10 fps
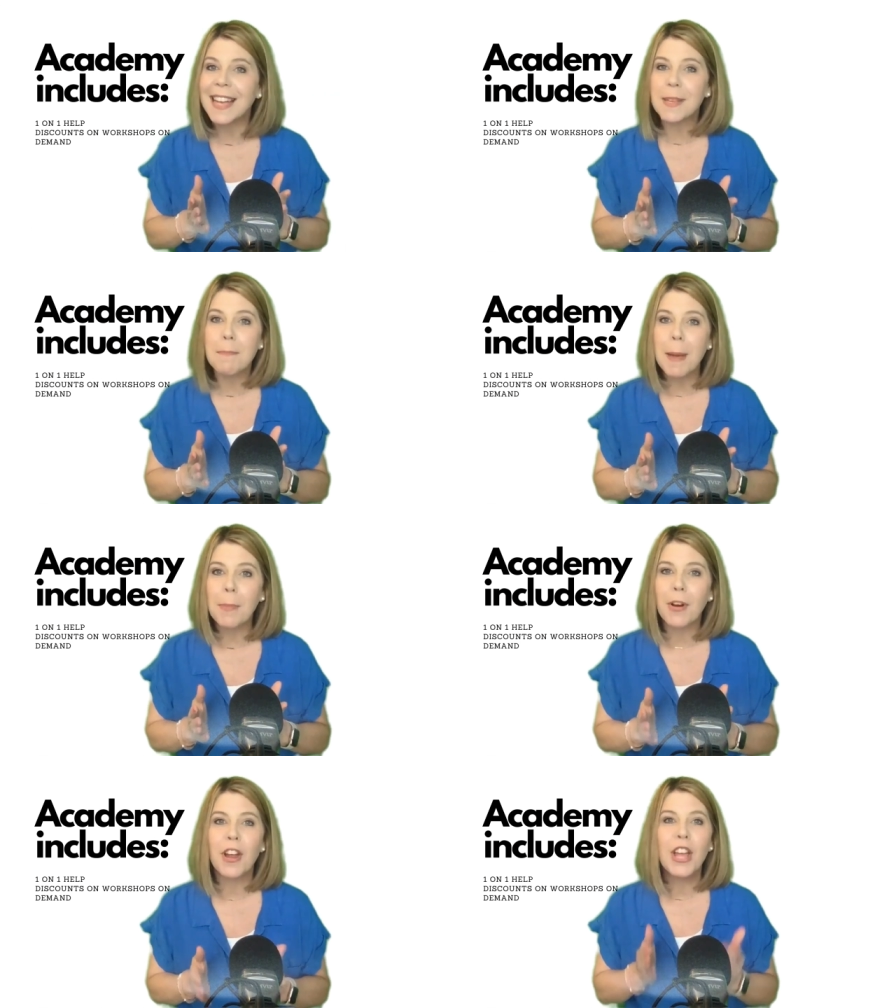a
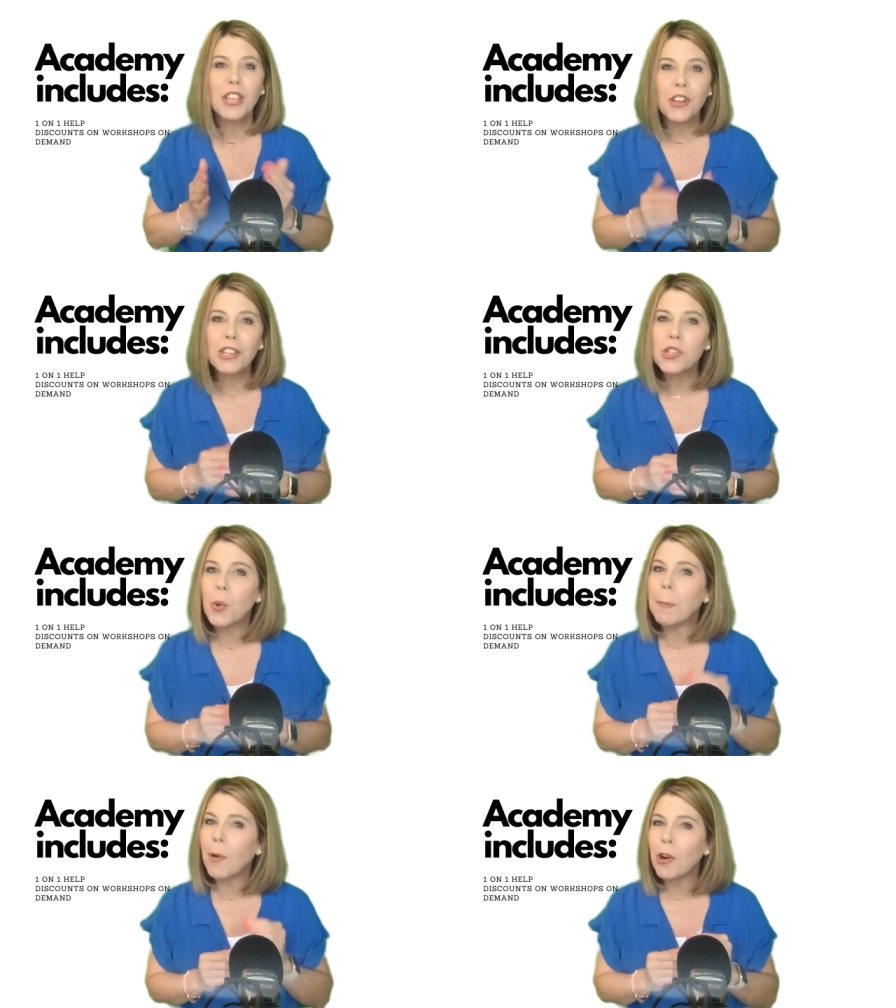member, you'll enjoy
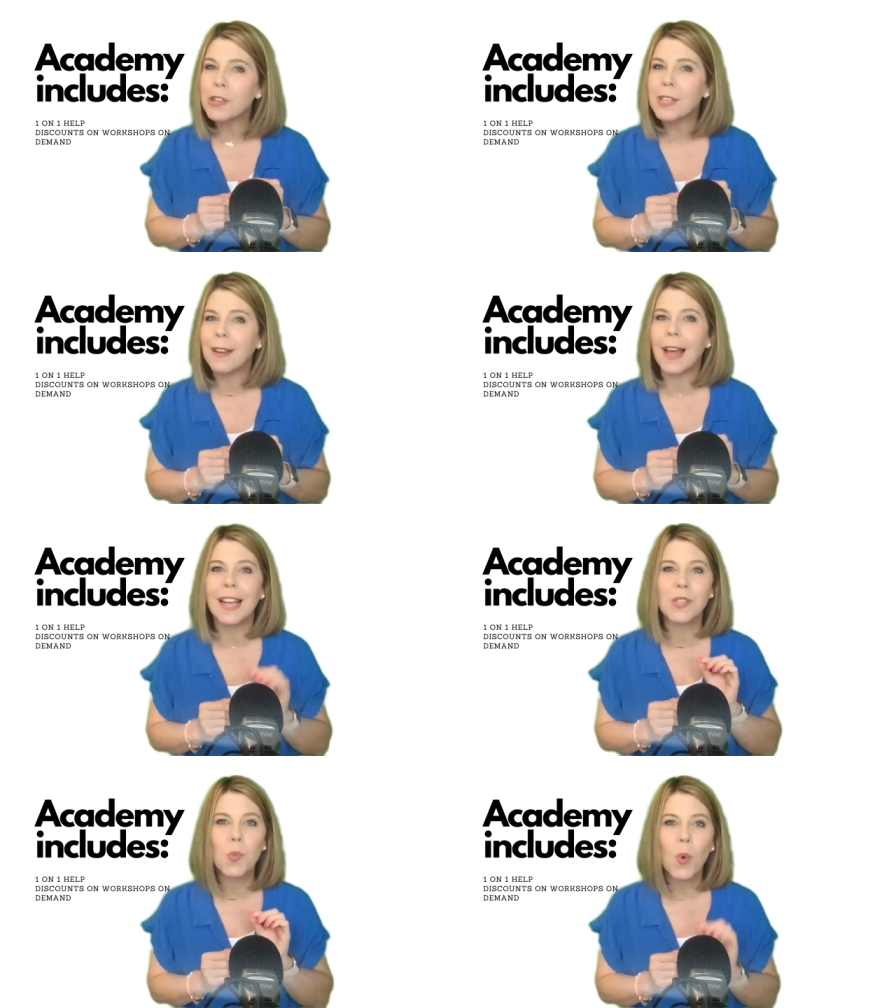
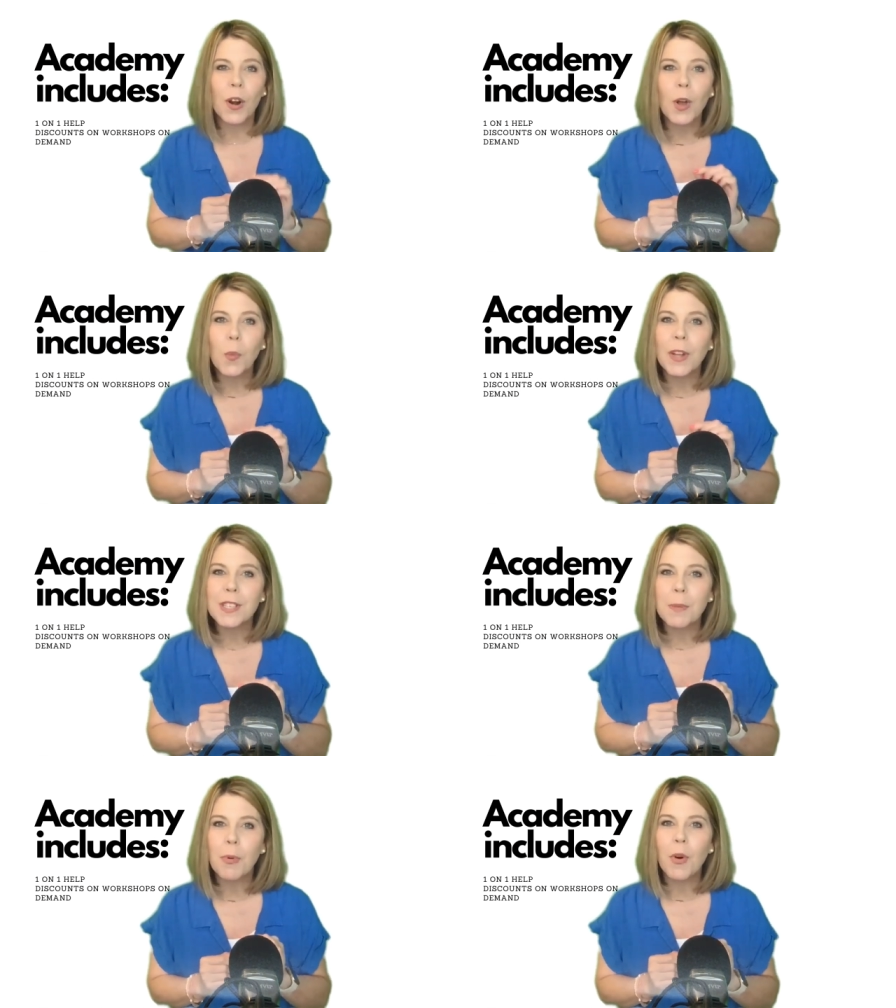personalized one on one
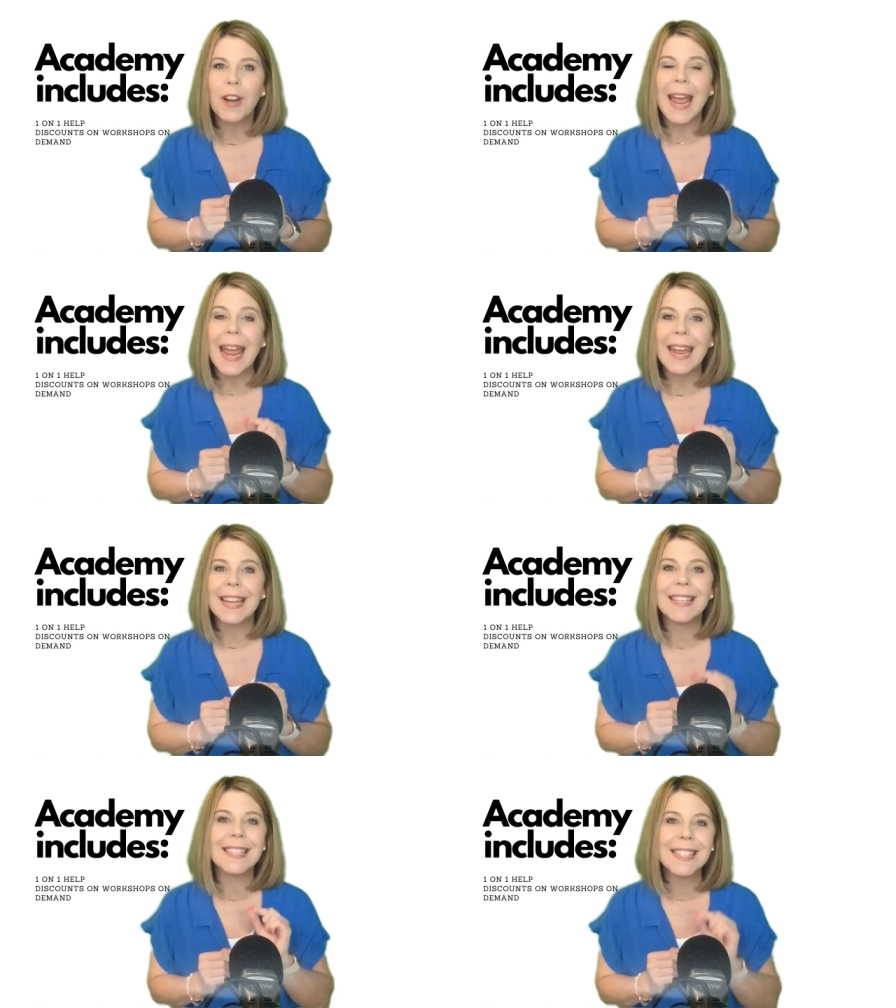support
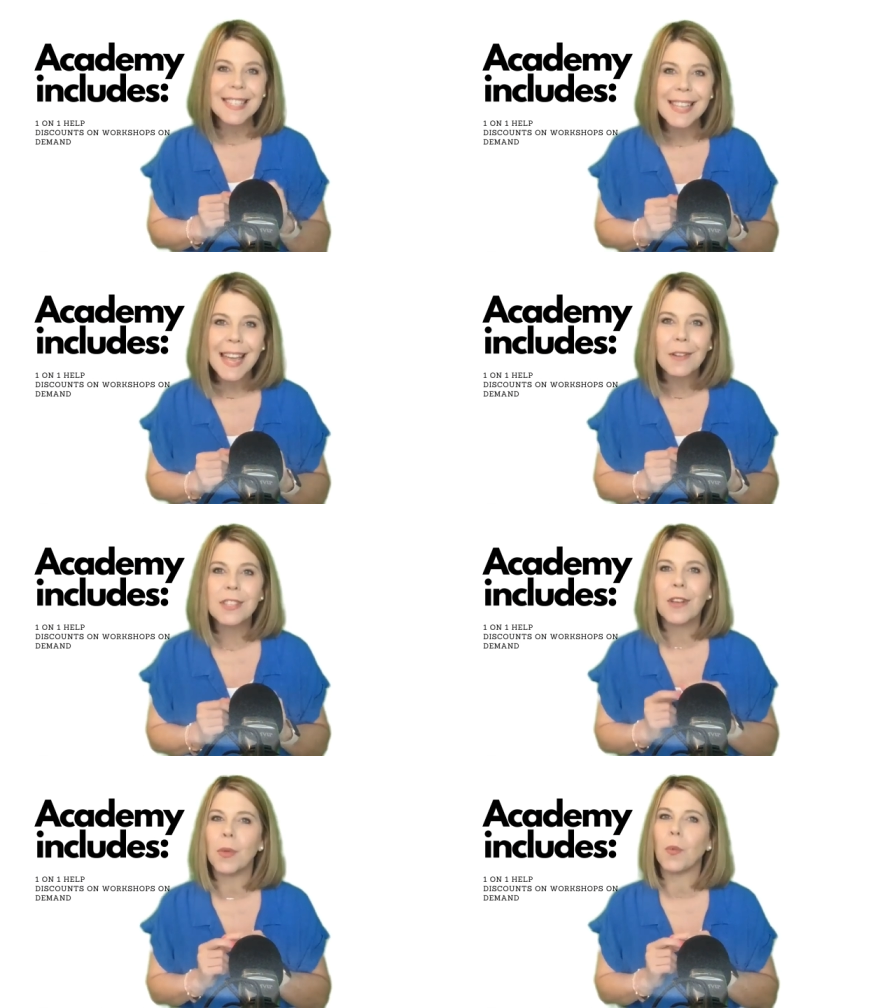and discounts
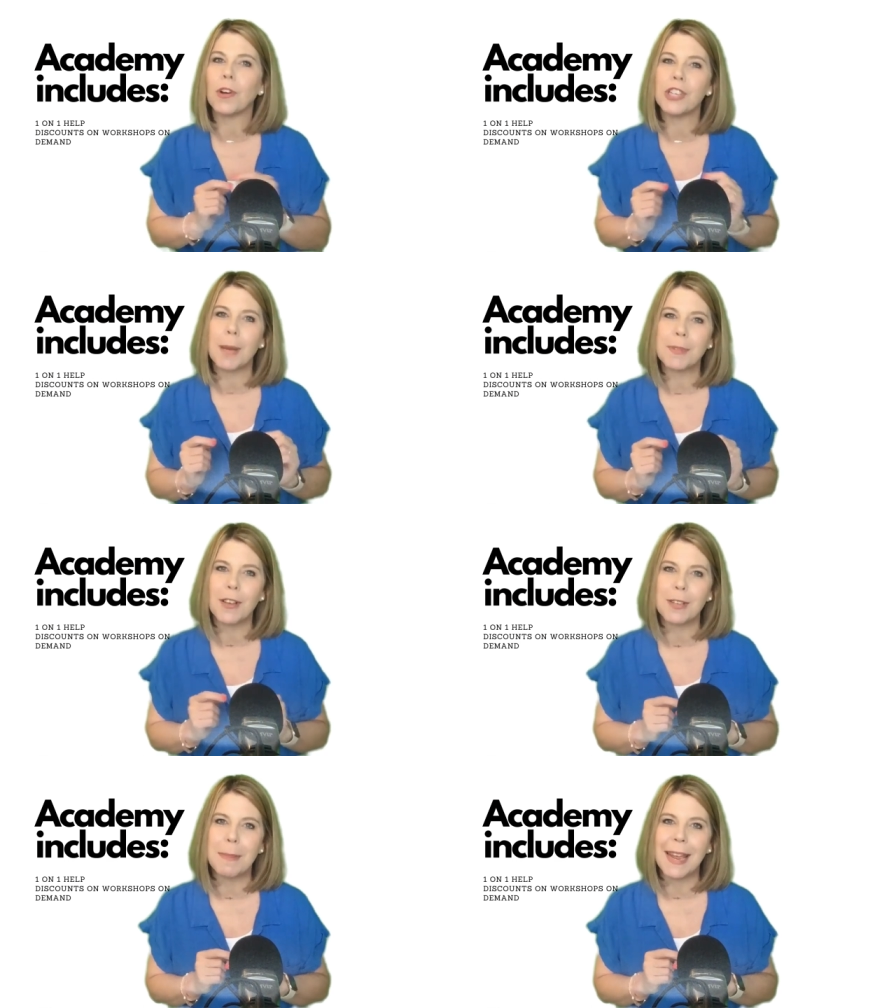on the workshops on
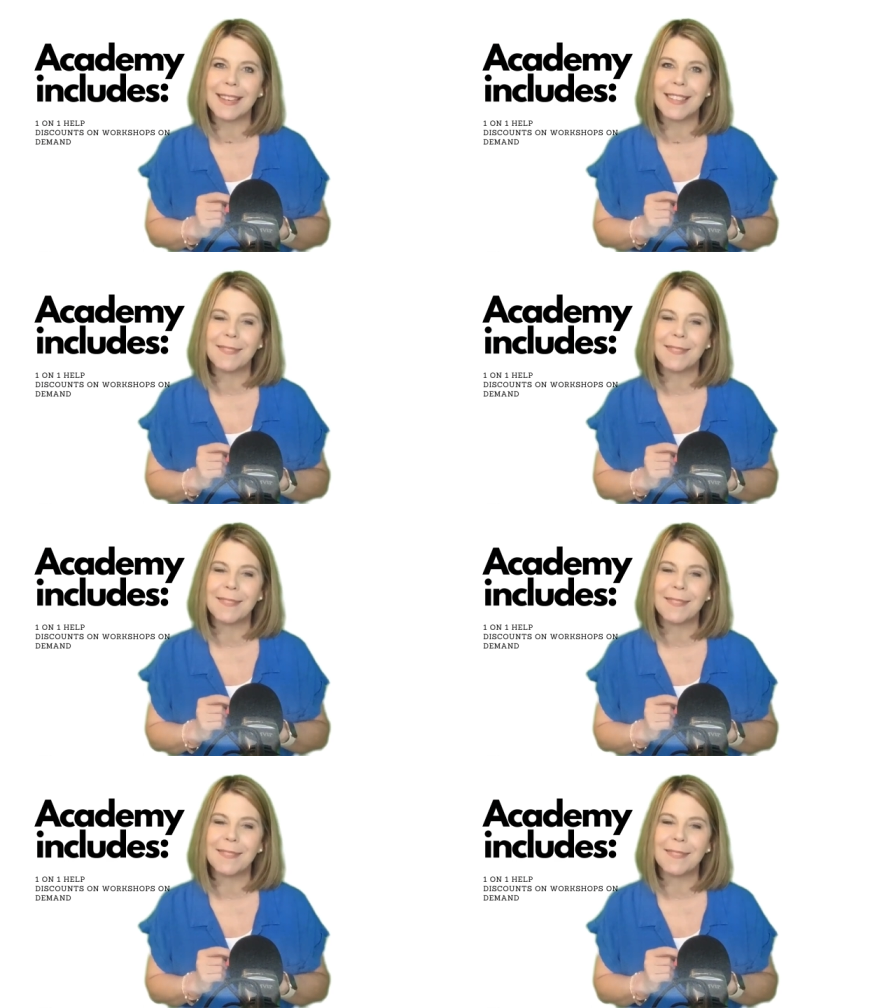demand.